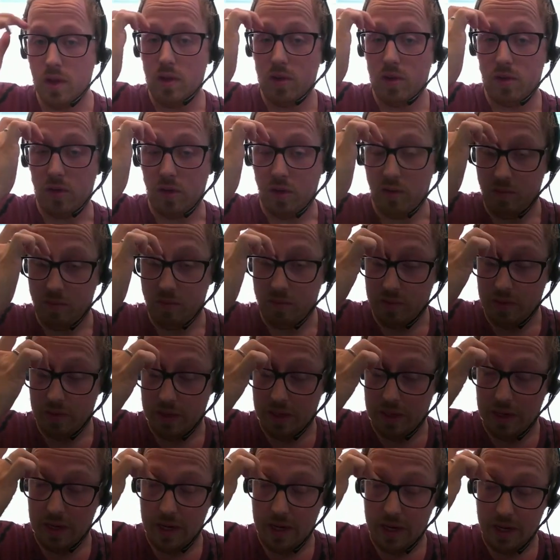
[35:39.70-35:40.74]
So
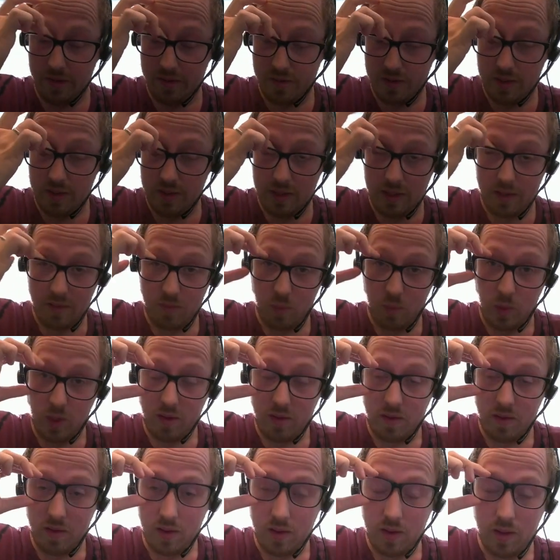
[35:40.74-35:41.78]
I see that
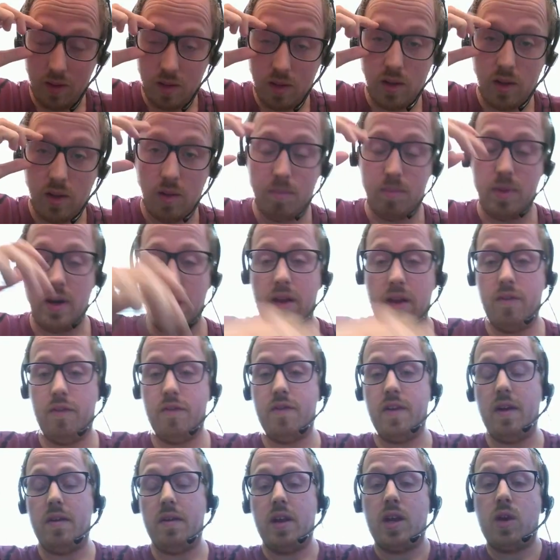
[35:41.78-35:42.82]
went by
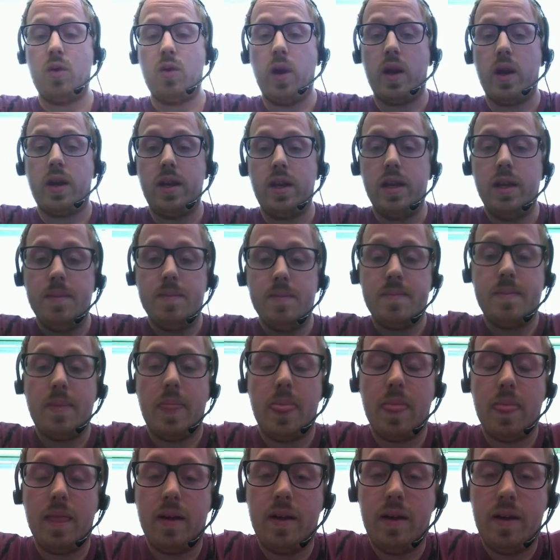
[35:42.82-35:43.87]
very quickly.
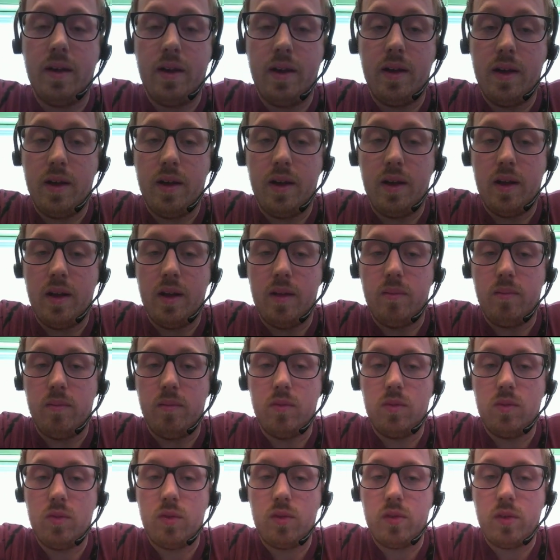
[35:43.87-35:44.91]

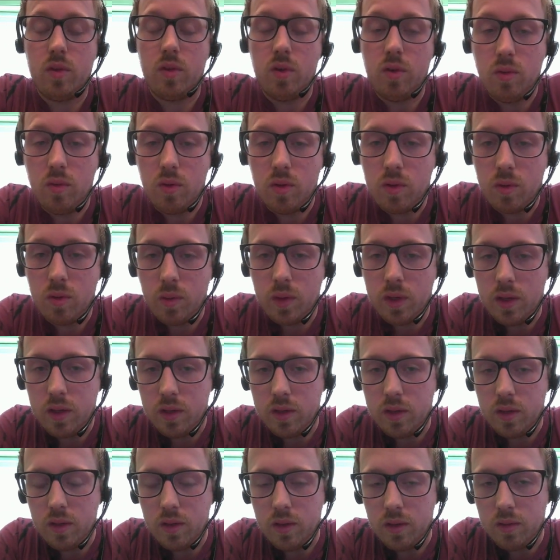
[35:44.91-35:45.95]
So
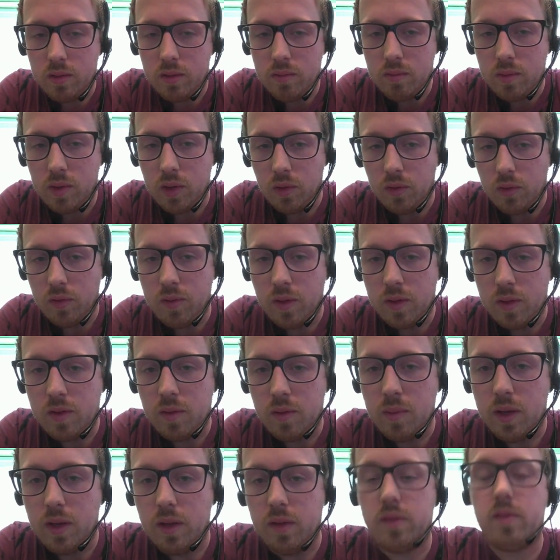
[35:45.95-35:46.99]
already, well, 20
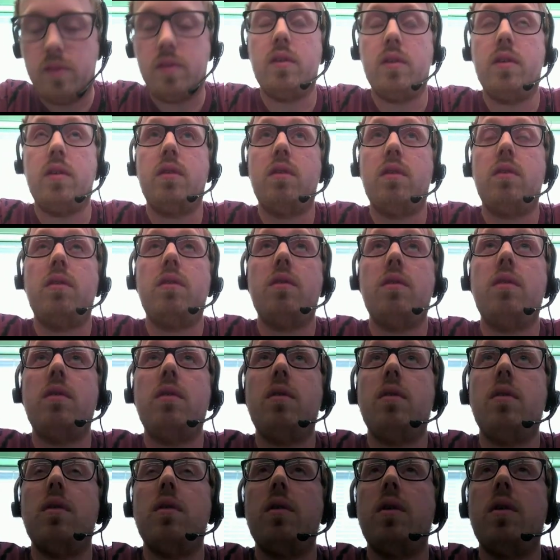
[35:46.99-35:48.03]
minutes
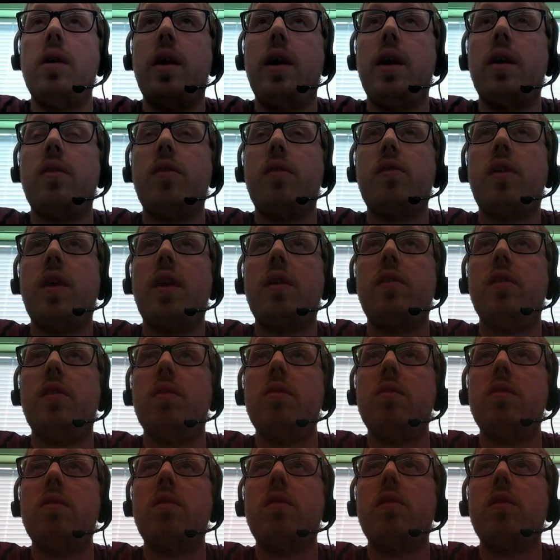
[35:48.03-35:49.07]
ahead of
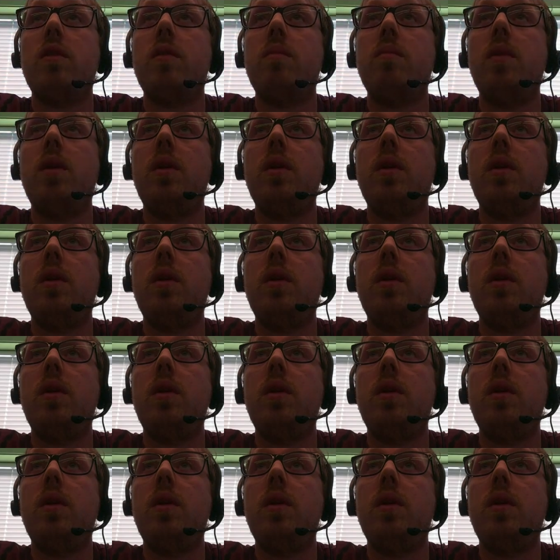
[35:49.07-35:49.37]
schedule. So that